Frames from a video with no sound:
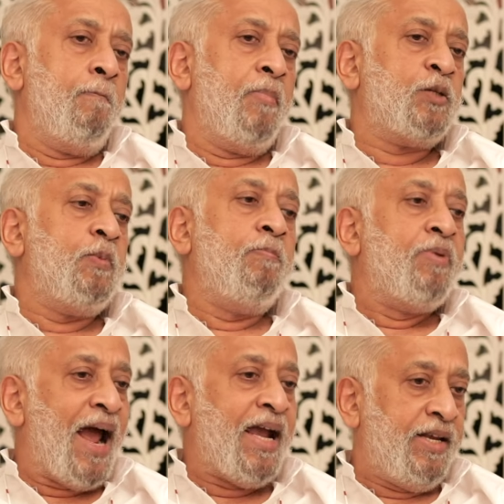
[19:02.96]

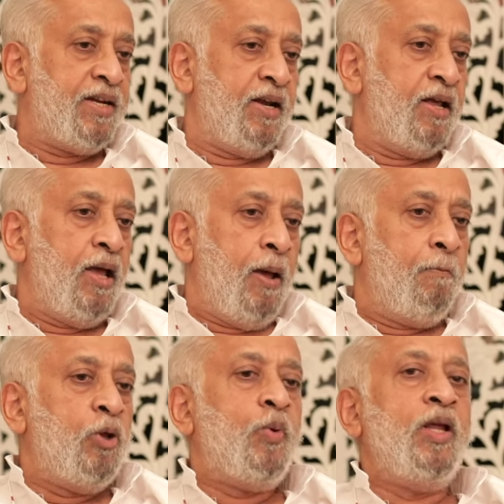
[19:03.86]
bracketed
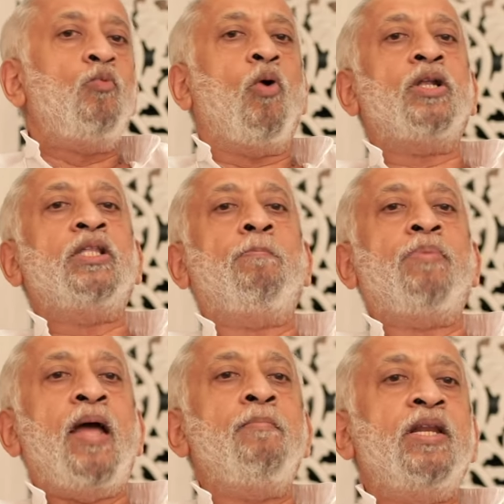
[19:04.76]
between what the
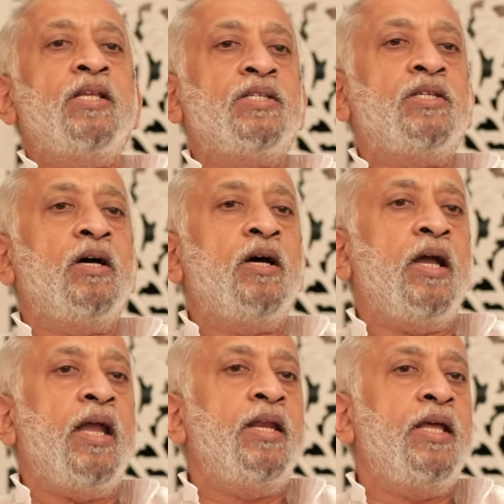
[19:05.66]
Prime
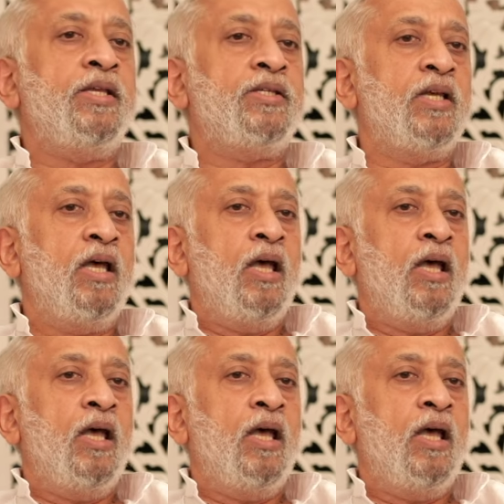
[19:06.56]
Minister in his